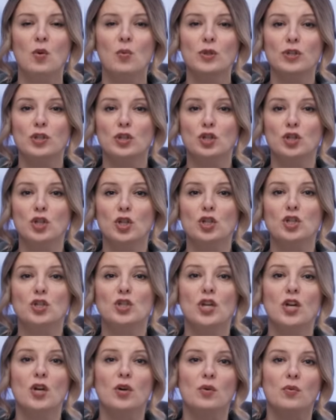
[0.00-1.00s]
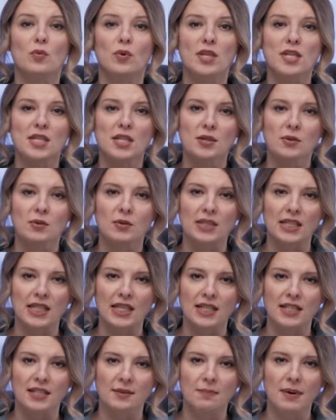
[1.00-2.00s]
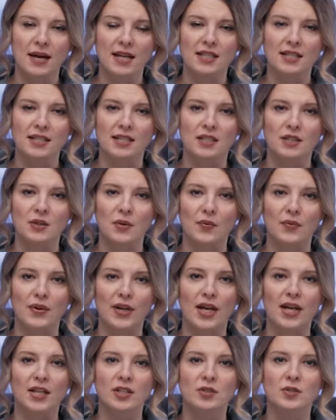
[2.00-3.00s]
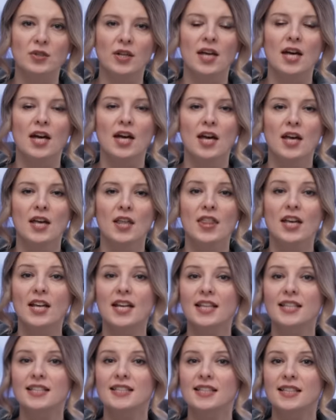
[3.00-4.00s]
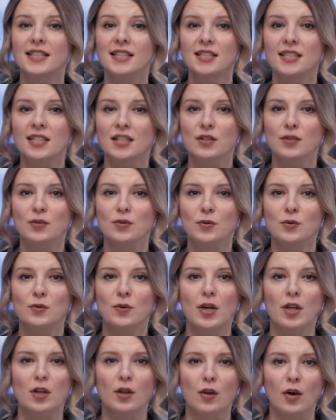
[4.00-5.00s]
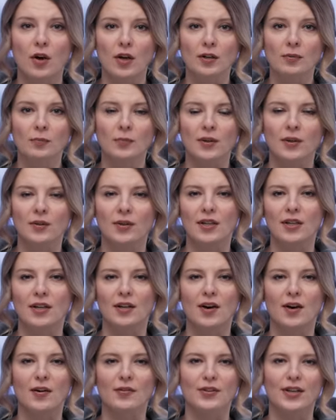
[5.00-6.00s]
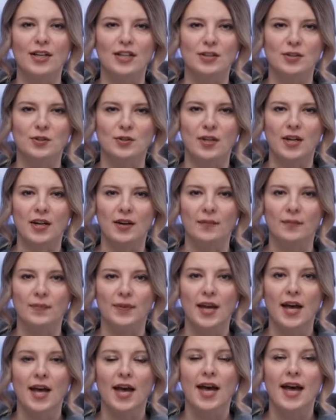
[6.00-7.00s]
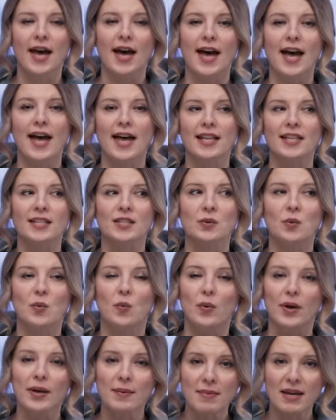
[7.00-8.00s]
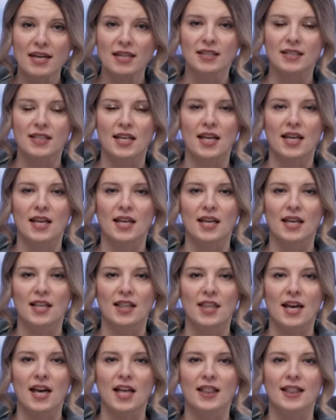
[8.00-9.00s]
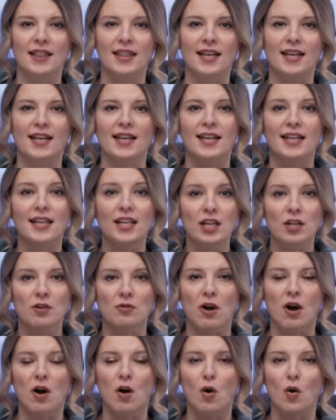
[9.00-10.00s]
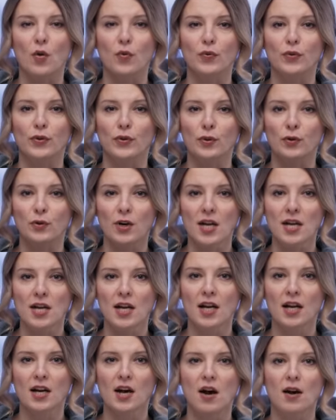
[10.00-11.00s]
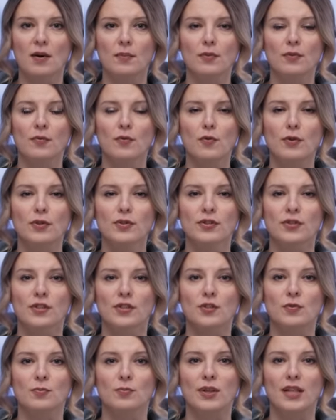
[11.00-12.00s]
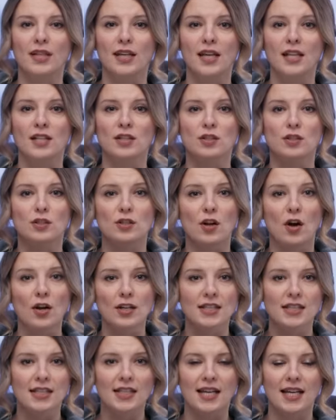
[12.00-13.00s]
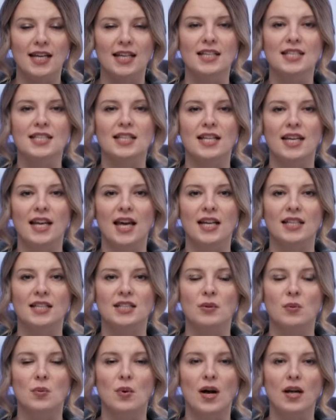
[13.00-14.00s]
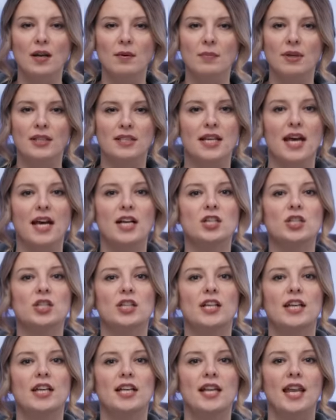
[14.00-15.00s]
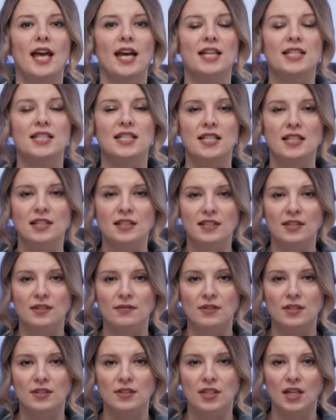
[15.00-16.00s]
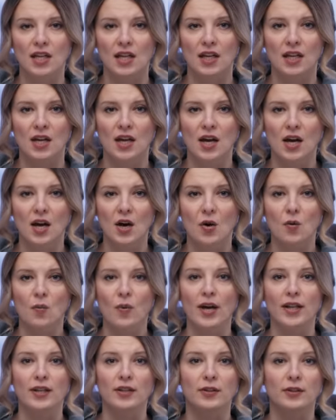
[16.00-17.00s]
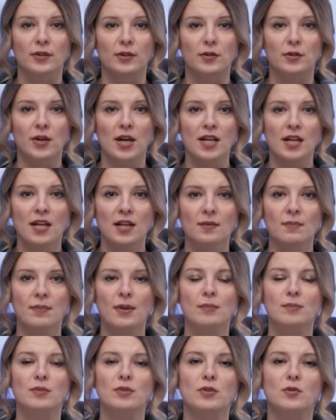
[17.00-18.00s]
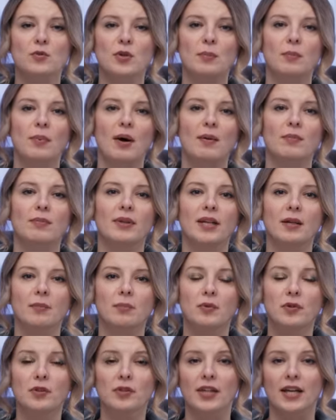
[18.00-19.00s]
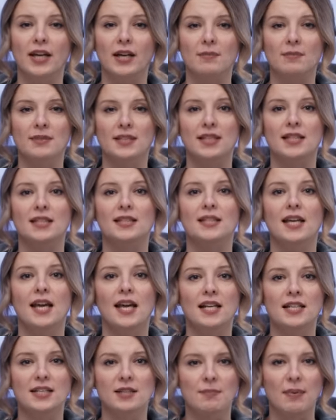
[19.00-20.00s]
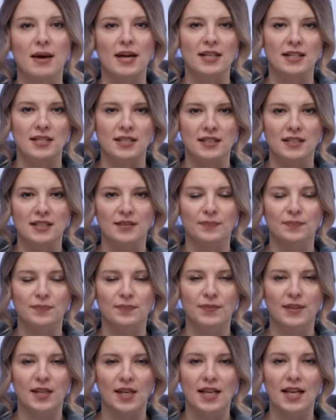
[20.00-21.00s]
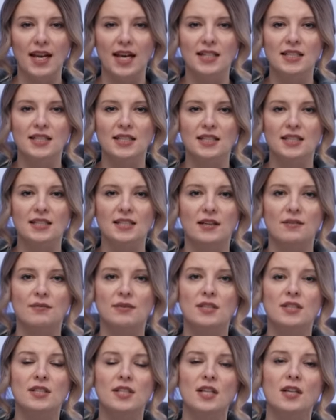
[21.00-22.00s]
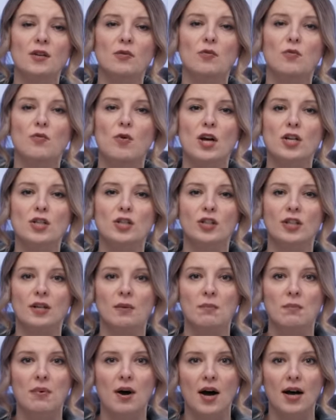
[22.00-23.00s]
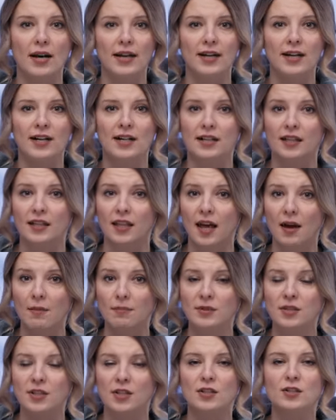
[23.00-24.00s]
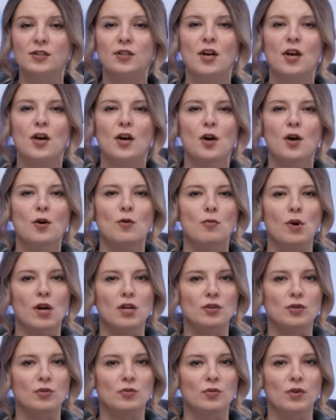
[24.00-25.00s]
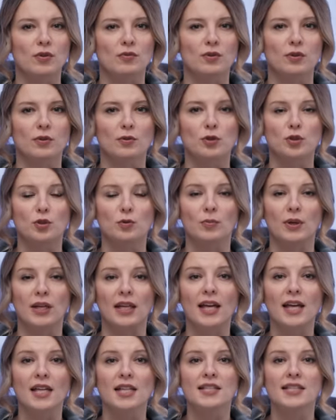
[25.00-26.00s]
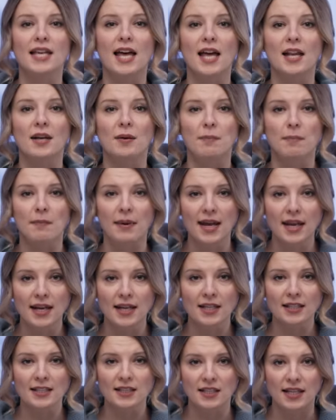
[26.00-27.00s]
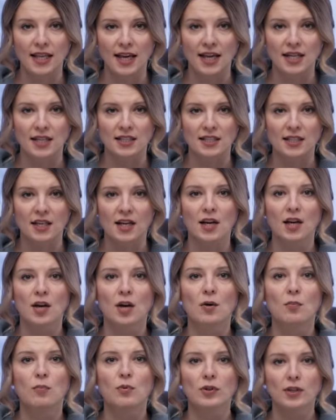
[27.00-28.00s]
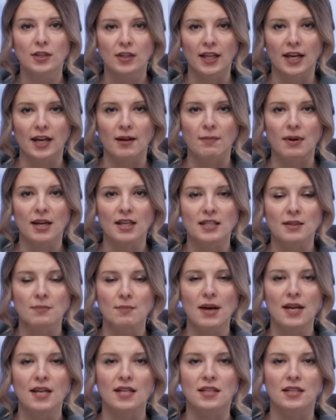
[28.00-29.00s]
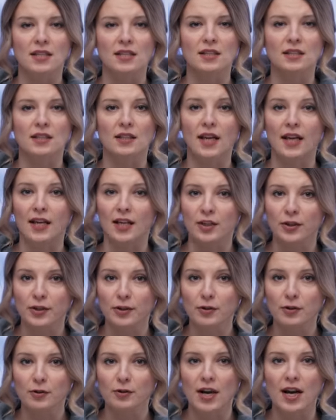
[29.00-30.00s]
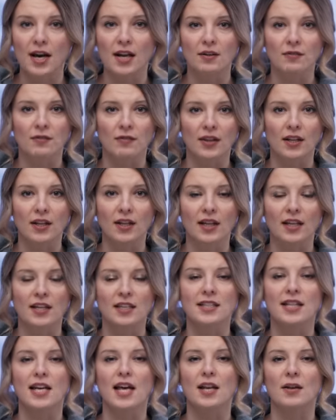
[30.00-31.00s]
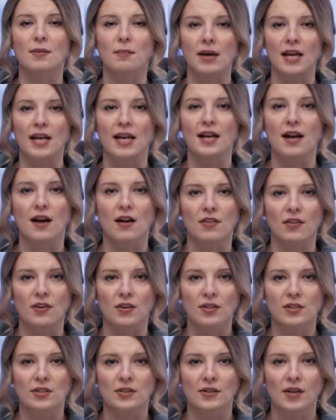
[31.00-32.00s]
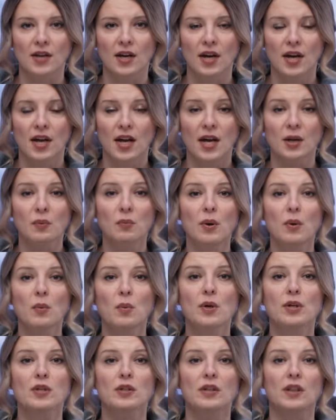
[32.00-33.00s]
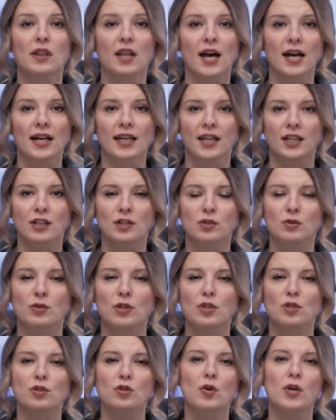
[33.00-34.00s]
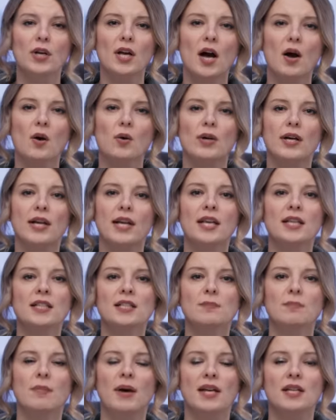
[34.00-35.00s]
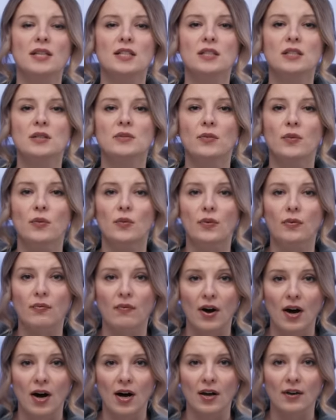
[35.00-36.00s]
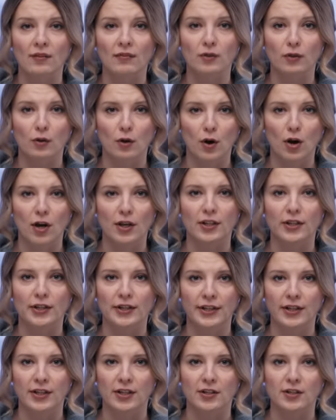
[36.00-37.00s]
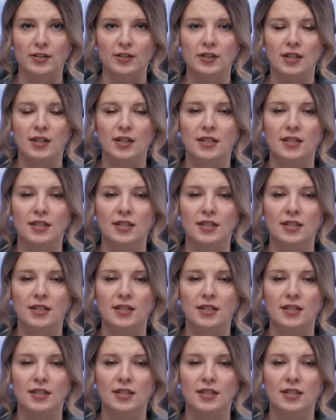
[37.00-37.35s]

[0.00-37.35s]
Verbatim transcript: was just a renewed independence of a country that existed through a long period of history. And we may say that the era of Ukrainian armed forces begins not in 1991, but actually in 1917, when Ukrainian People's Republic proclaims its independence. In 1917, Russian empire collapses, Russian revolution begins, and many states proclaim independence, like Ukraine, Finland, and many others. And we were lucky to enjoy our independence for five long years,